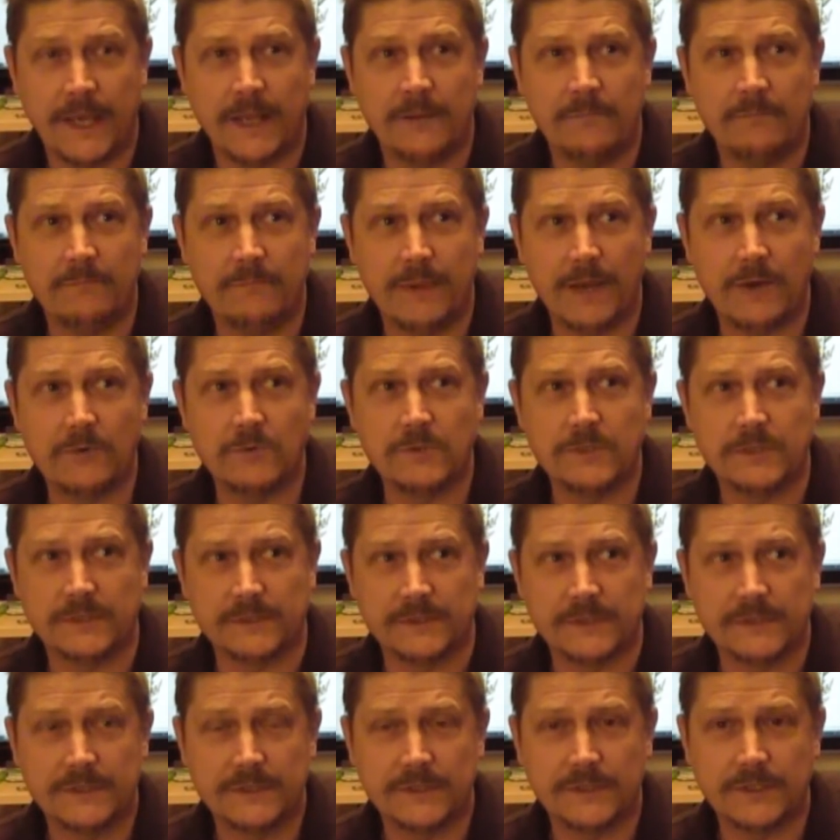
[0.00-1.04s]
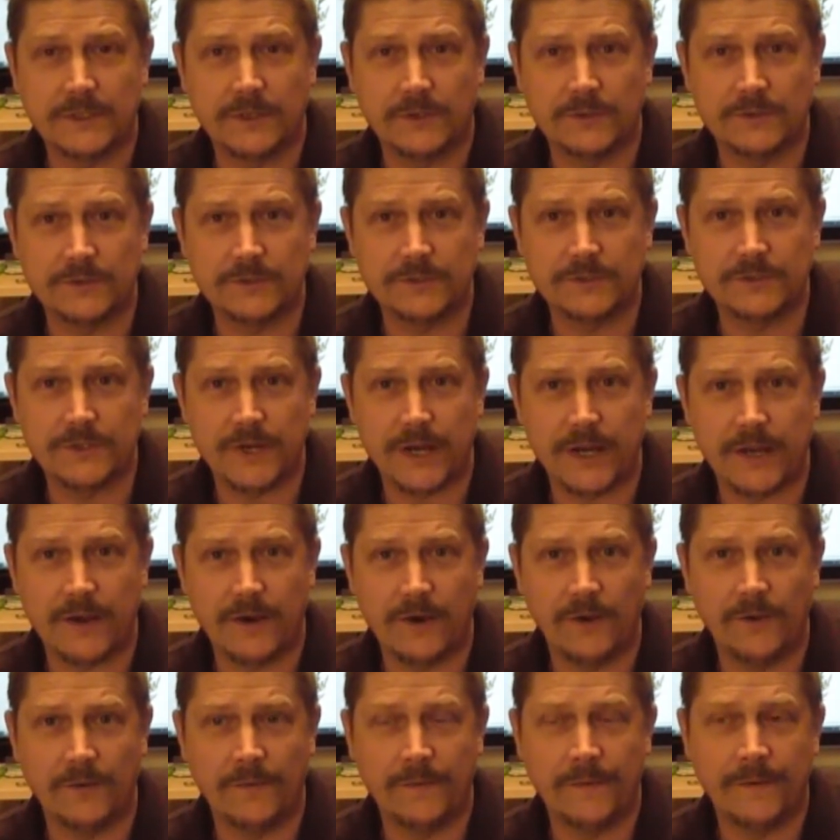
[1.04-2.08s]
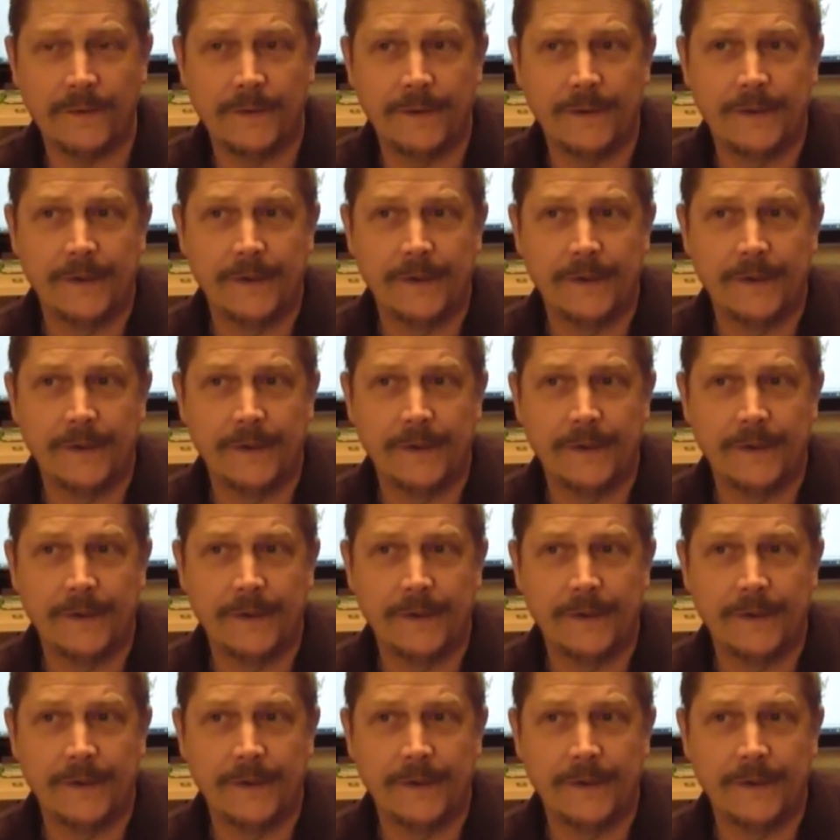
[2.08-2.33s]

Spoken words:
and Belgian to concentrate on.